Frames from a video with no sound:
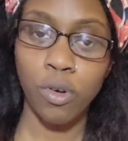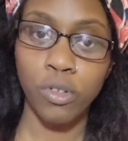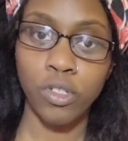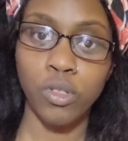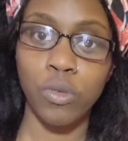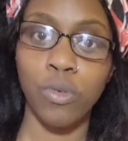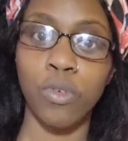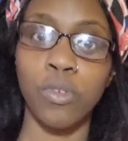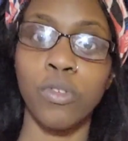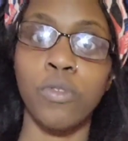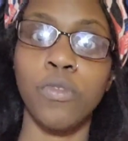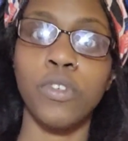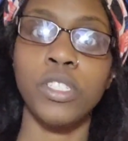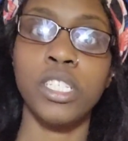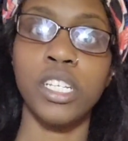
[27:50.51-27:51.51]
works
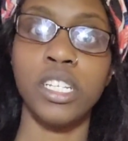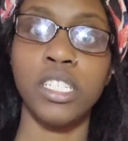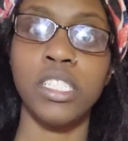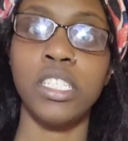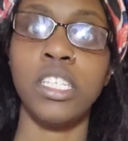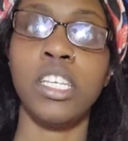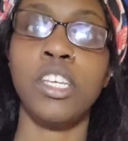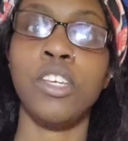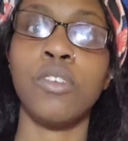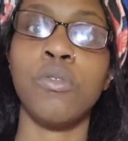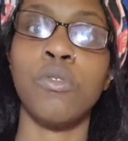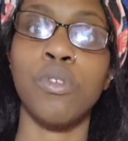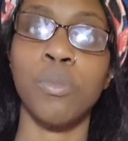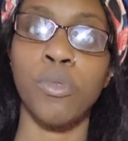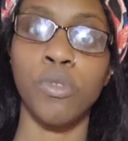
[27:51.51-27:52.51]
on
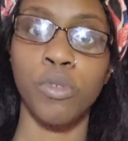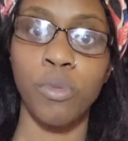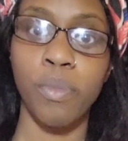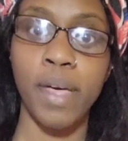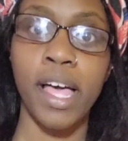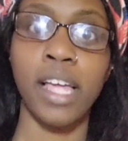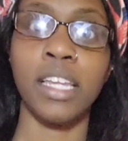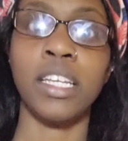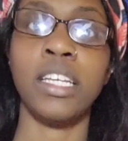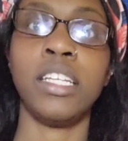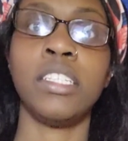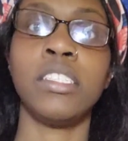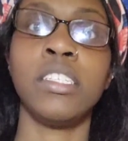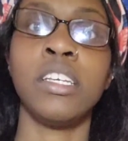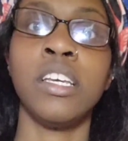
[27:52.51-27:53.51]
fertility, hormonal
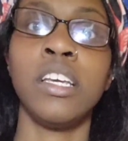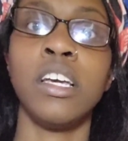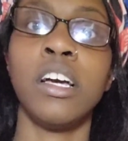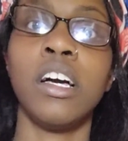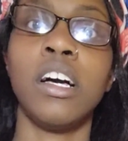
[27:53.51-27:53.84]
balance,